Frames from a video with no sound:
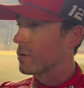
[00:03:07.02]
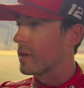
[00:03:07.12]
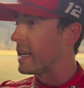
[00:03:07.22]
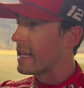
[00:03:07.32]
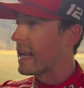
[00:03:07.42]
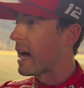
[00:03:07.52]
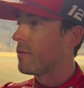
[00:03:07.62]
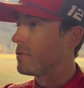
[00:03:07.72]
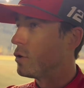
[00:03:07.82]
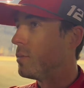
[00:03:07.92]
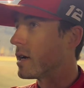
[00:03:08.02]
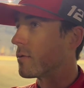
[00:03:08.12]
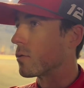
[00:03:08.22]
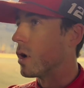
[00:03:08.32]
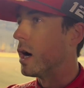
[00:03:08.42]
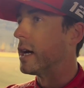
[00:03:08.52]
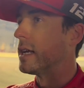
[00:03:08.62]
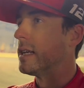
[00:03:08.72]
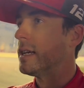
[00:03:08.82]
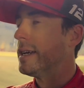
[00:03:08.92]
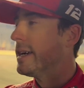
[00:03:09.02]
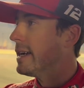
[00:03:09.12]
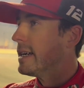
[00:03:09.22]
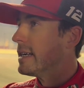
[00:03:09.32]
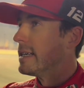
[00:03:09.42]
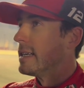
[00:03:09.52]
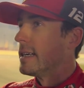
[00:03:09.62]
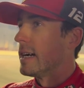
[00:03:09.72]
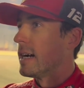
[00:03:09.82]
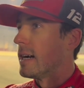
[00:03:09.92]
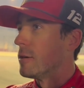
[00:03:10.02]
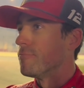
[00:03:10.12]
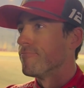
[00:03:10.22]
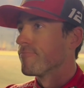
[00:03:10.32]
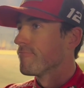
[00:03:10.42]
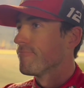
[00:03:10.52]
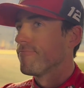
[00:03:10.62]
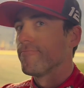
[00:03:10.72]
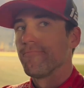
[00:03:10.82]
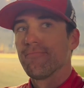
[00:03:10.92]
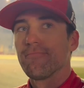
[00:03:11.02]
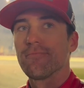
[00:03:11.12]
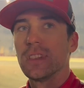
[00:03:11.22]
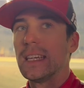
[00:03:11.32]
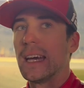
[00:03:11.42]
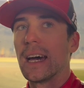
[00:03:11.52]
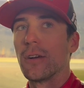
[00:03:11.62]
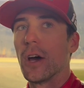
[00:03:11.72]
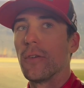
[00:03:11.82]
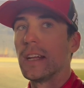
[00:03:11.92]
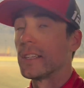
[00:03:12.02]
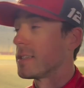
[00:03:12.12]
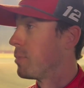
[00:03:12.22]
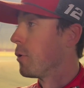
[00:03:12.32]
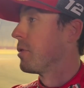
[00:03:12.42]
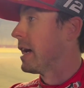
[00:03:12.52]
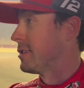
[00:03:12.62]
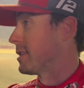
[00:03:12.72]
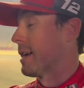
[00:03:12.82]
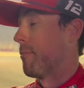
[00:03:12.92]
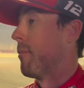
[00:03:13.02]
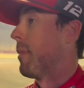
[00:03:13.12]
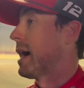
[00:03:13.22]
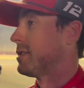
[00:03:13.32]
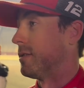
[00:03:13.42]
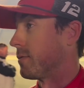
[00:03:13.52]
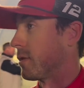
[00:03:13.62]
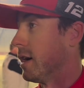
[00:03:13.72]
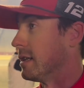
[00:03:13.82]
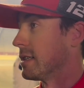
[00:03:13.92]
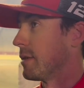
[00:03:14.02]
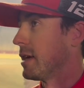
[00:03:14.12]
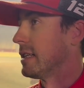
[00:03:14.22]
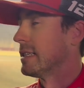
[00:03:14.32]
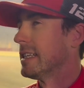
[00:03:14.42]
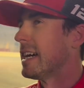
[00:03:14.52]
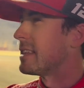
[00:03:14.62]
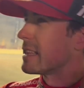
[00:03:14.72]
to where they didn't have too big of a run. Um, I don't know. They just both lanes just got massive runs. I mean, I think